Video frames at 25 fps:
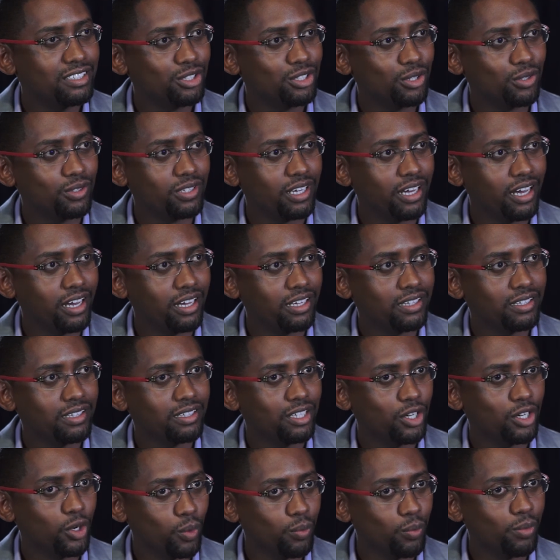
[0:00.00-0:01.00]
so that
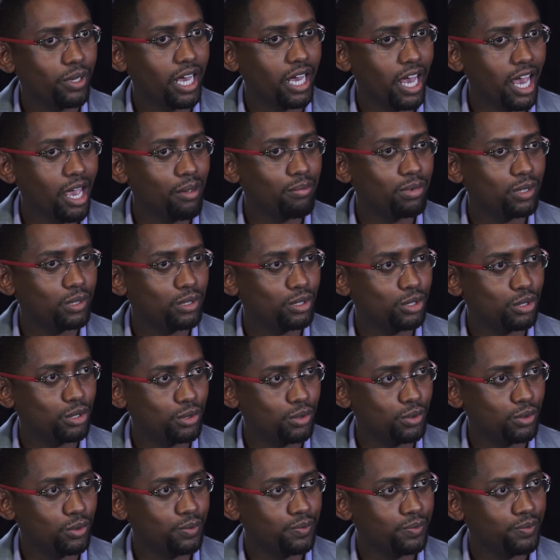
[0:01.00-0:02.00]
they will be able
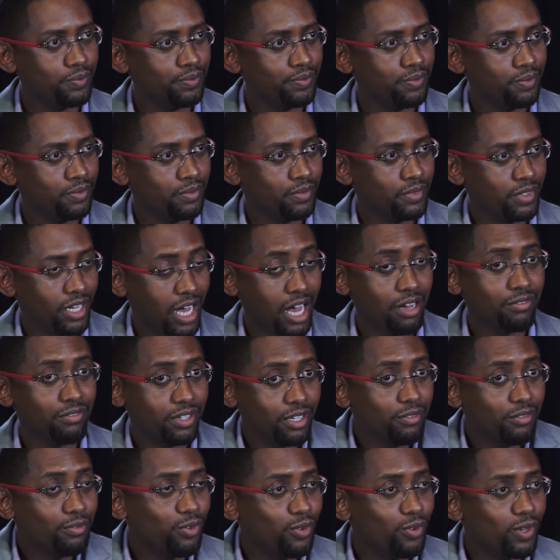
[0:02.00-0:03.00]
to have
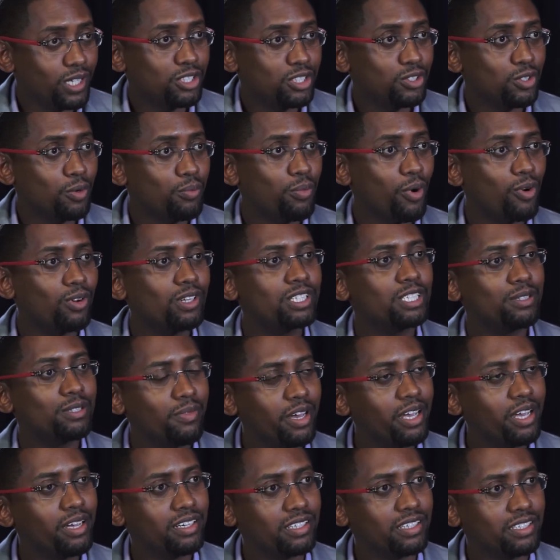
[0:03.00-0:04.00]
influence on
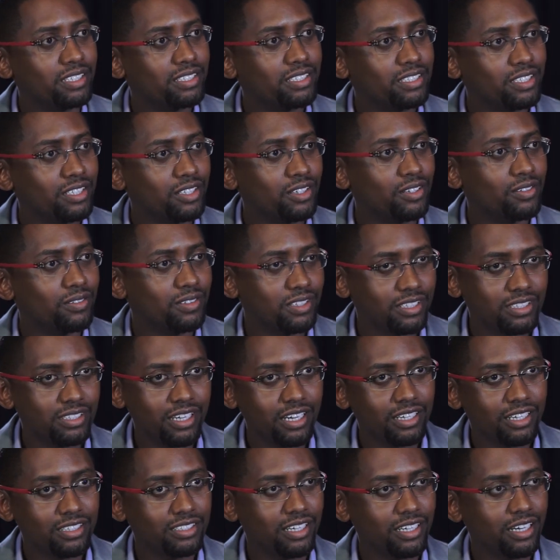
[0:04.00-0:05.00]
policymakers. You know, these
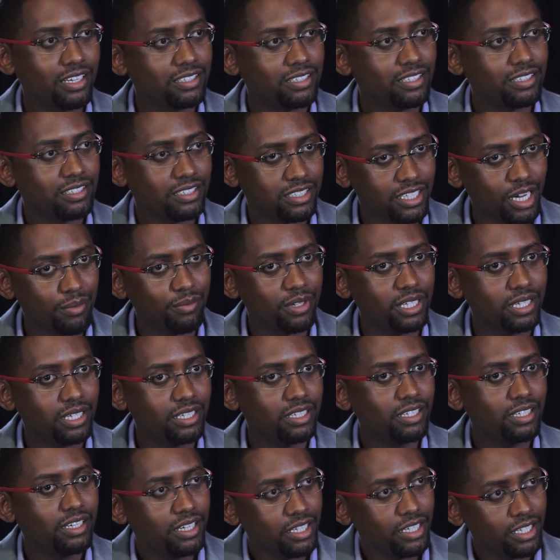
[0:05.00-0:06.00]
young scientists coming
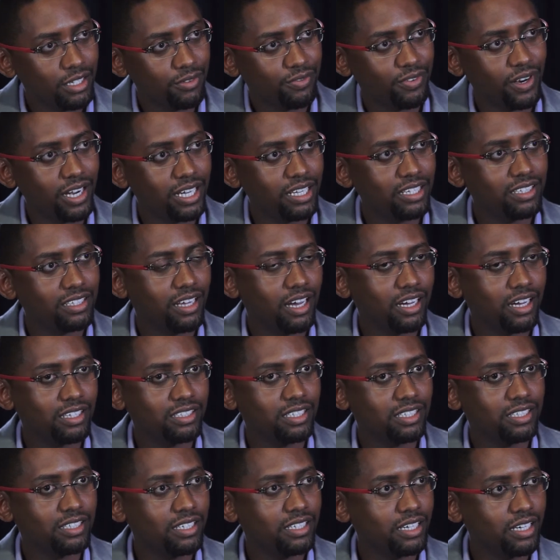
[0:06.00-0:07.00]
in, defining the
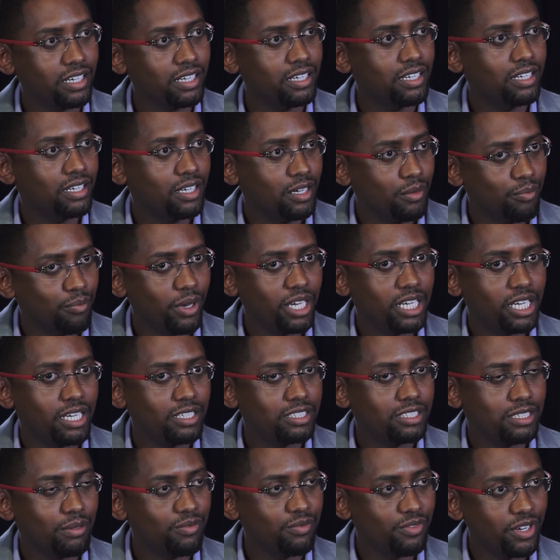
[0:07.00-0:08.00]
agenda,
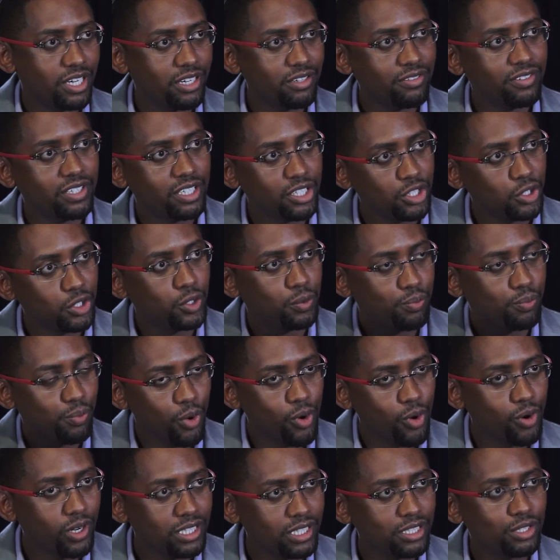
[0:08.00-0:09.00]
making some very, very good
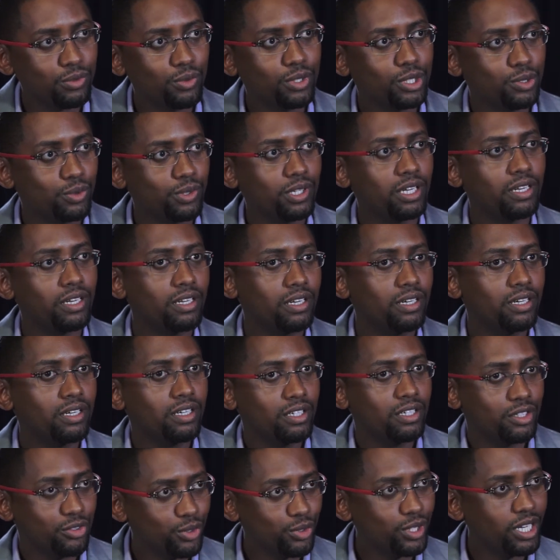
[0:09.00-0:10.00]
points, which will
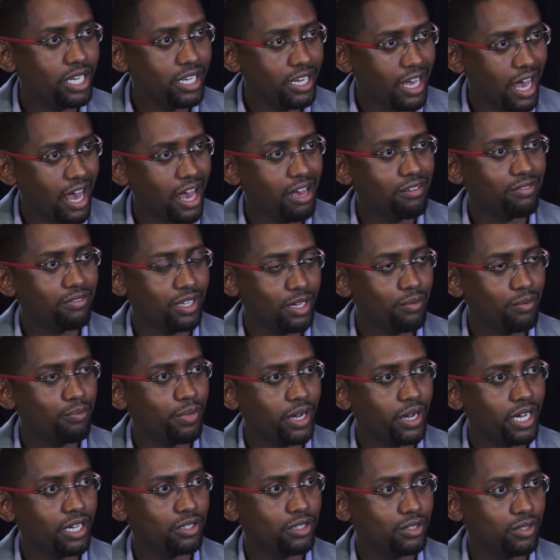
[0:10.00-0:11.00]
really have
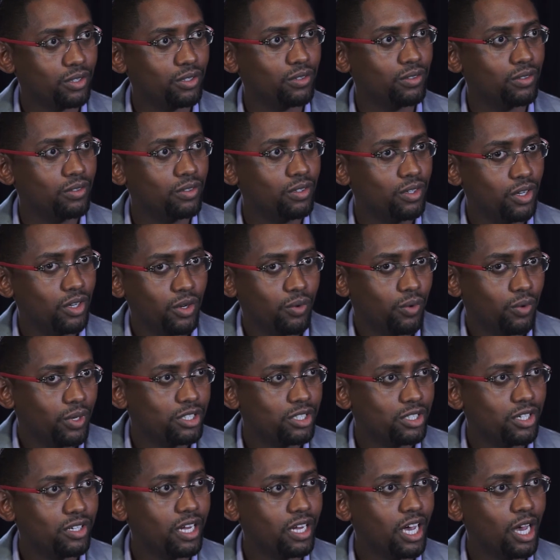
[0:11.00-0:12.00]
impact on
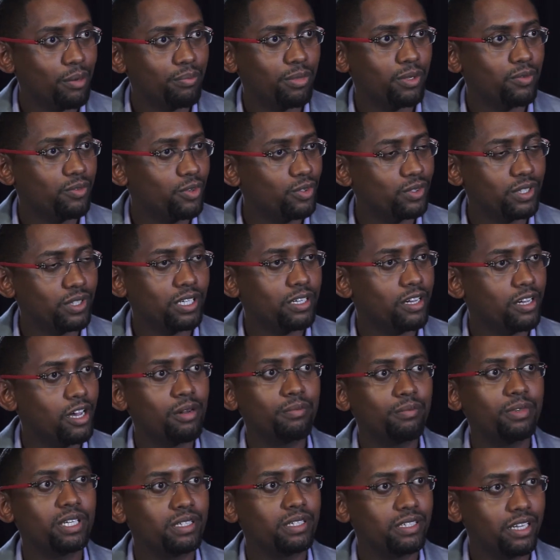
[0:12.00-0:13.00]
what's going to happen for the
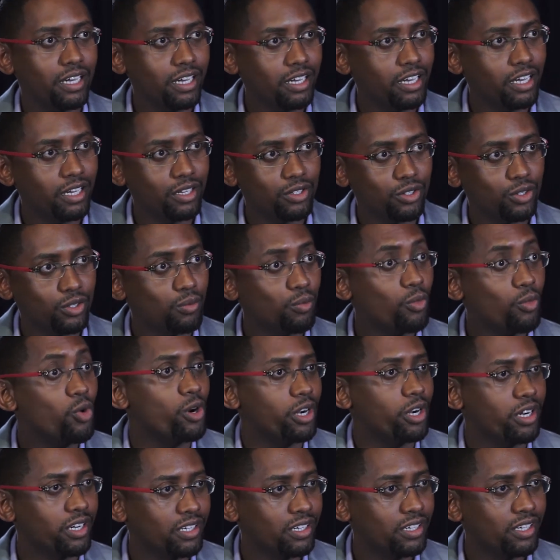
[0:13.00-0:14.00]
coming decade or
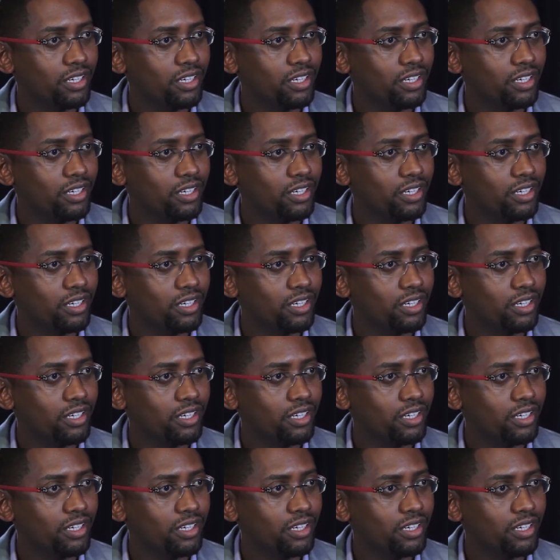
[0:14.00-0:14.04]
more.